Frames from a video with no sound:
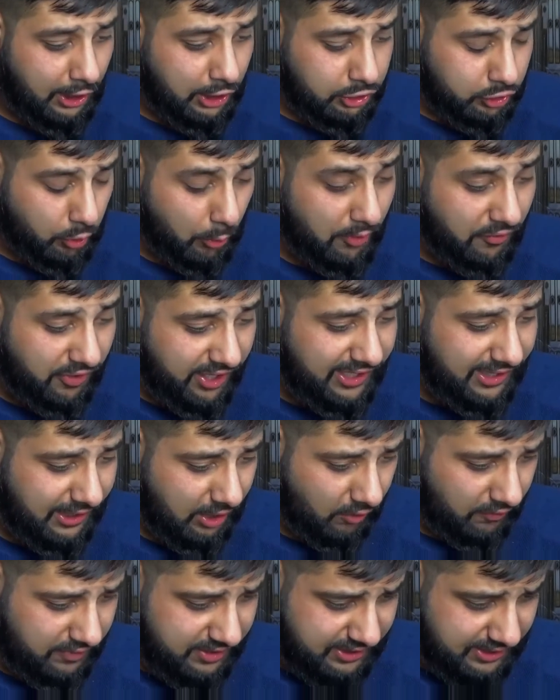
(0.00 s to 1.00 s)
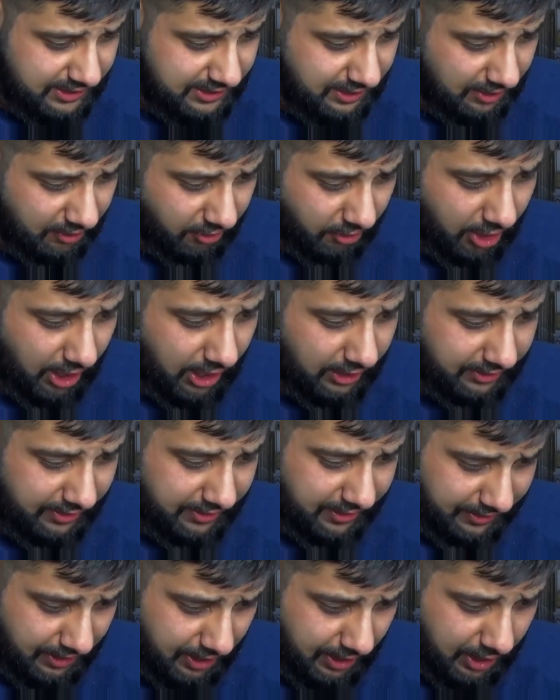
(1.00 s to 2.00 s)
So we read in obviously Riyadh
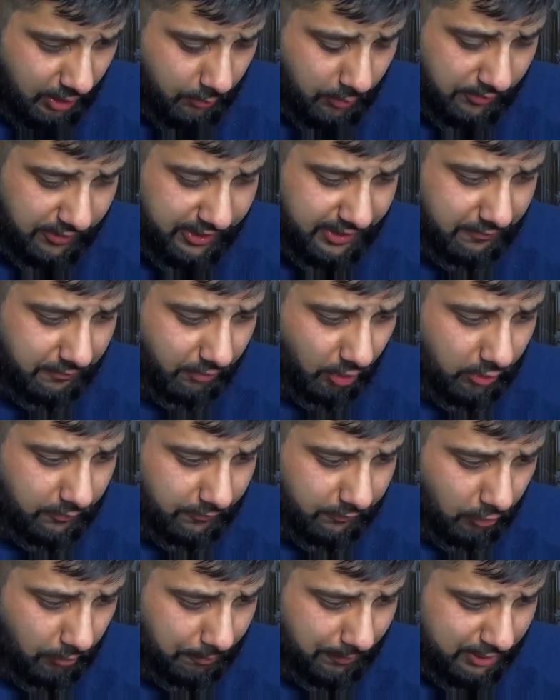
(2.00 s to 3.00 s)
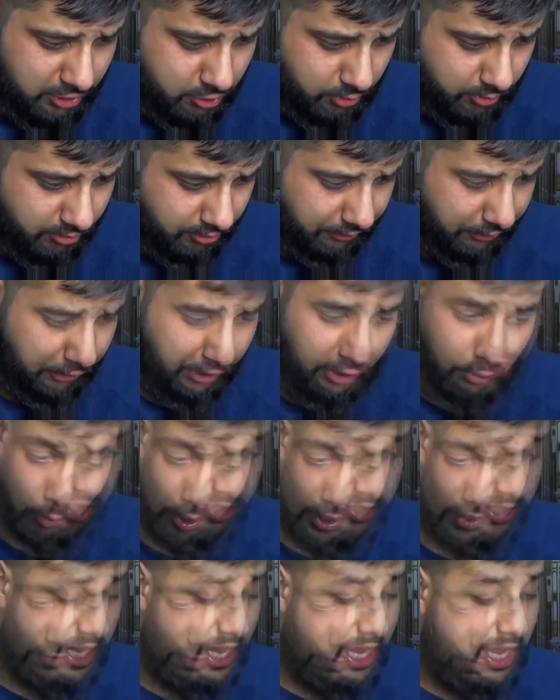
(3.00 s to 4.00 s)
al-Nadara, we read in volume 4, page
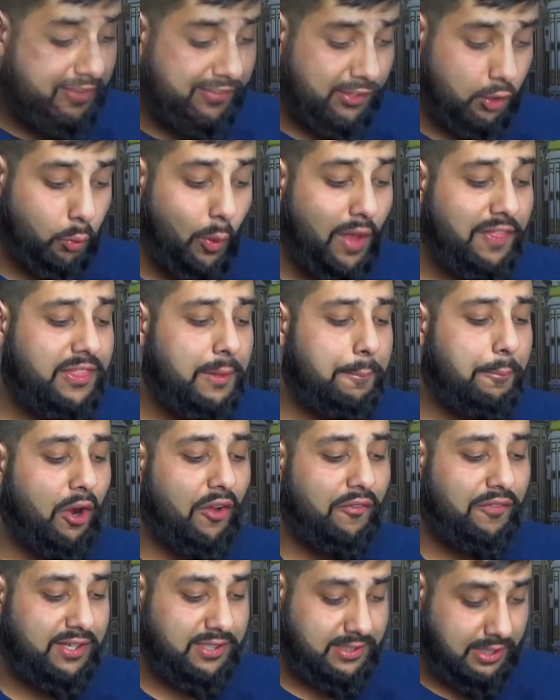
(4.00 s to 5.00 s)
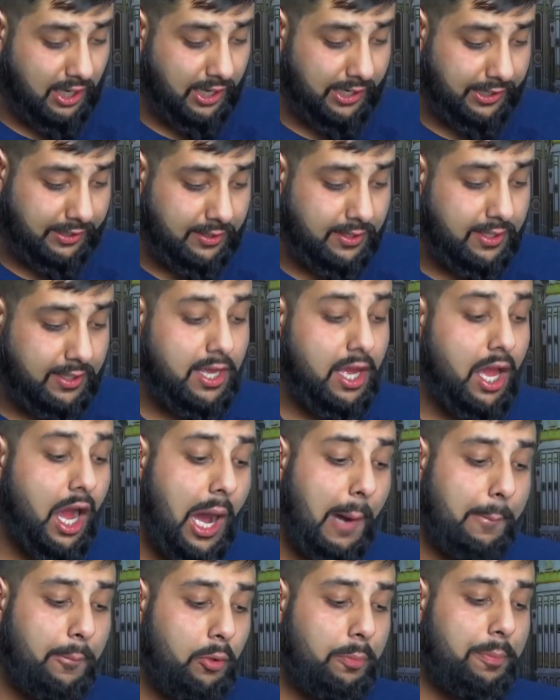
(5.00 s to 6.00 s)
231, that when the Prophet died,
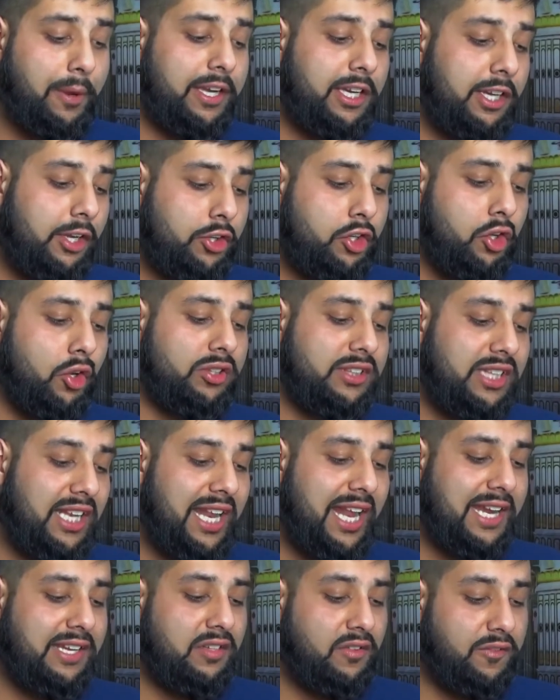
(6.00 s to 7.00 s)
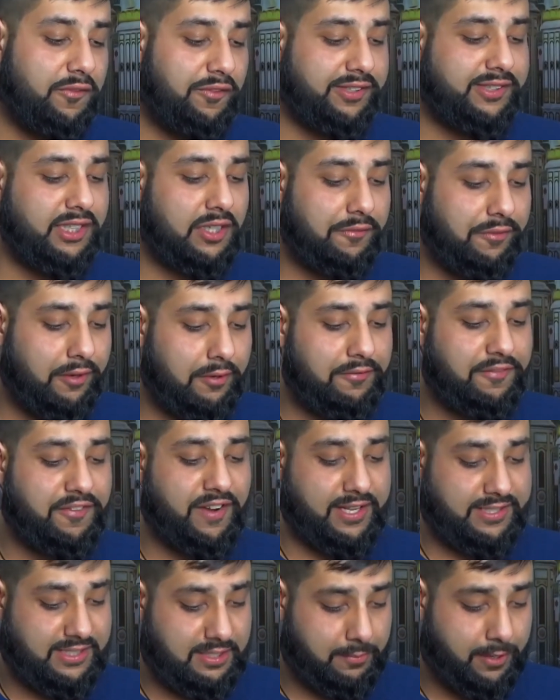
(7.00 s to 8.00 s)
Abu Bakr took the land of Fadak from
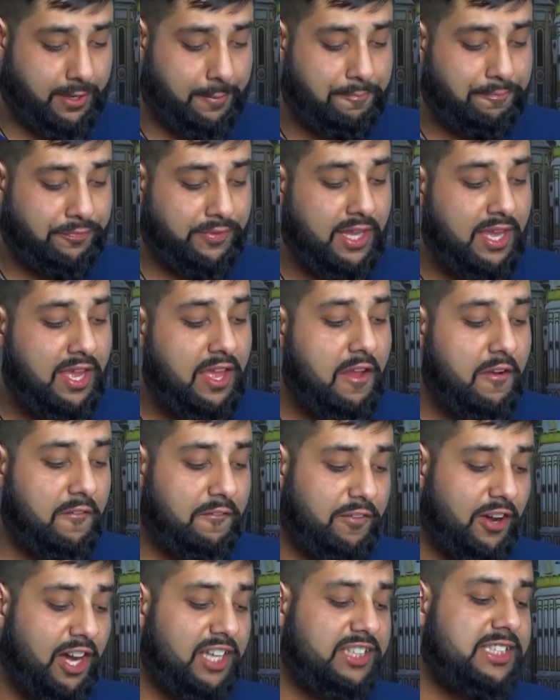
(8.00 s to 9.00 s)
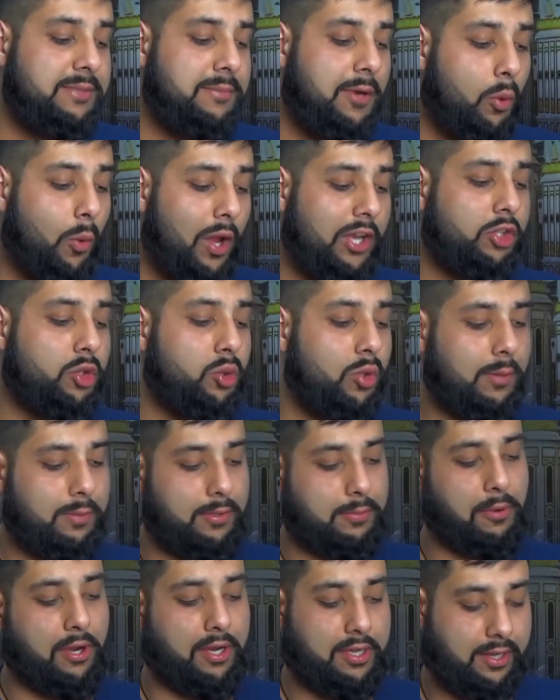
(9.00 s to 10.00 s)
Fatima. Fatima went to
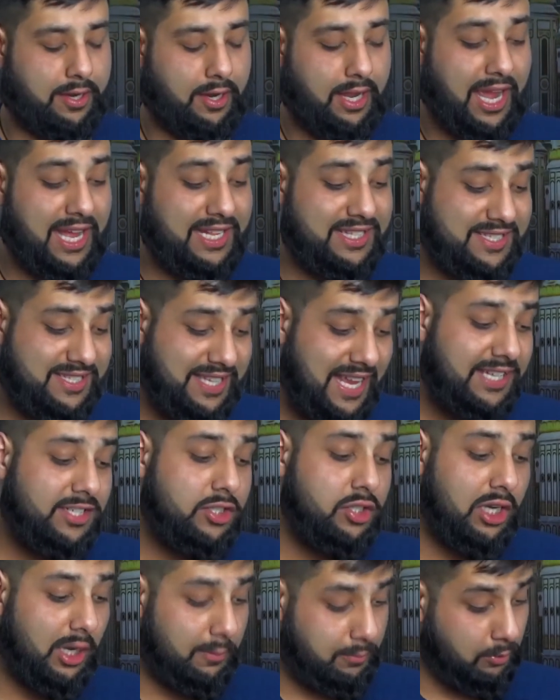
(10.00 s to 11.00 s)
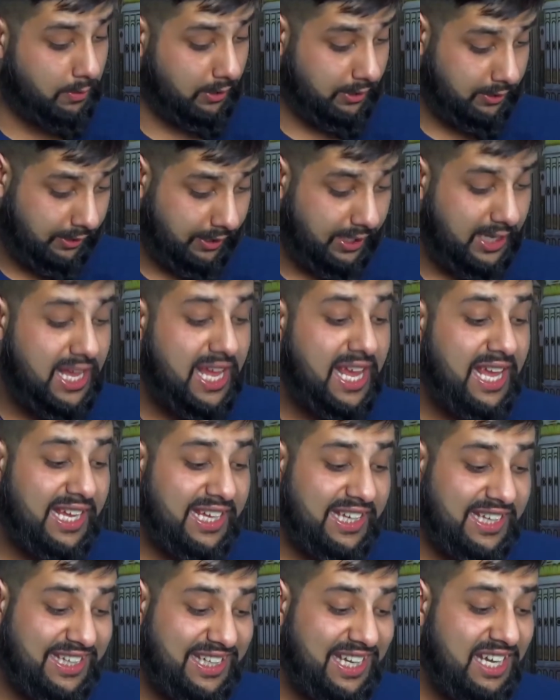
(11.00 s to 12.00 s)
Abu Bakr and said to Abu Bakr,
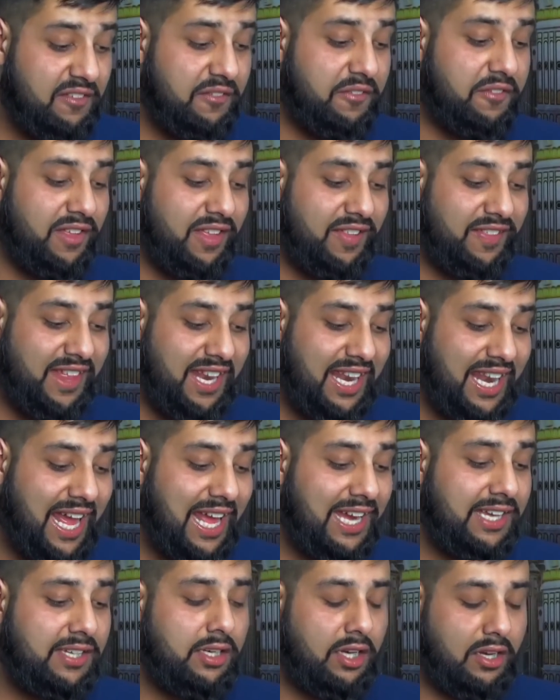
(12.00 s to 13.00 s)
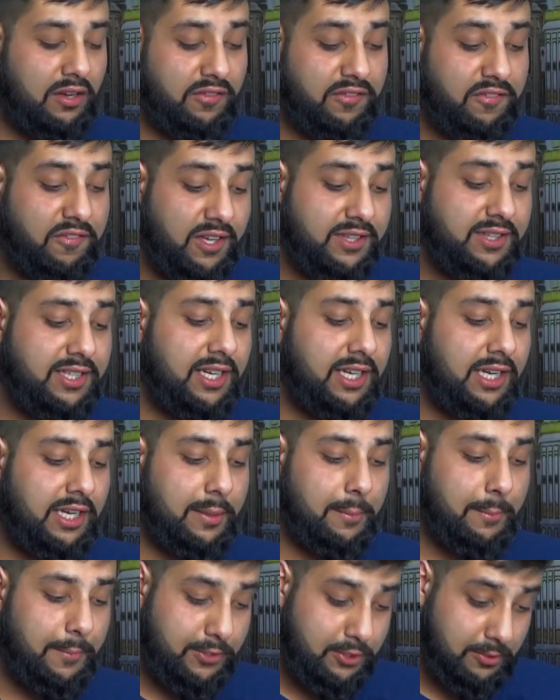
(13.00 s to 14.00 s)
give the land of Fadak
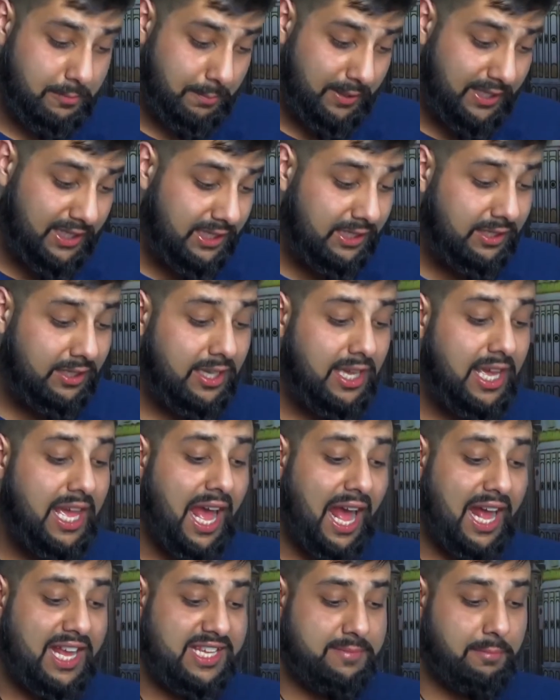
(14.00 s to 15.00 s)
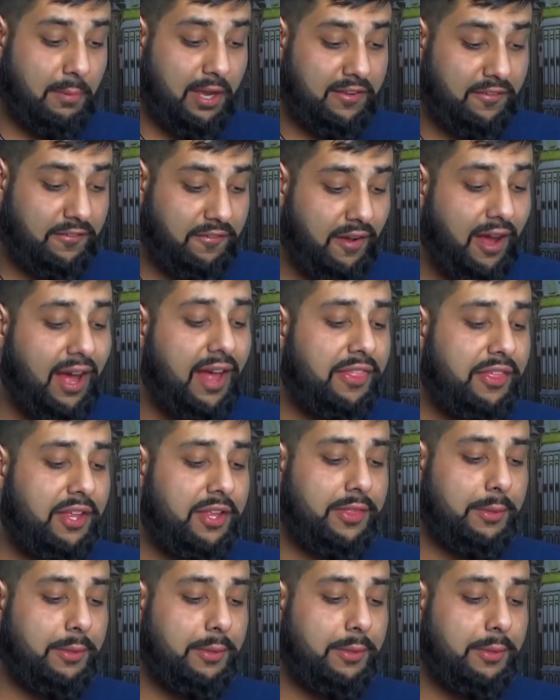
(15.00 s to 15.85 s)
to me as my father,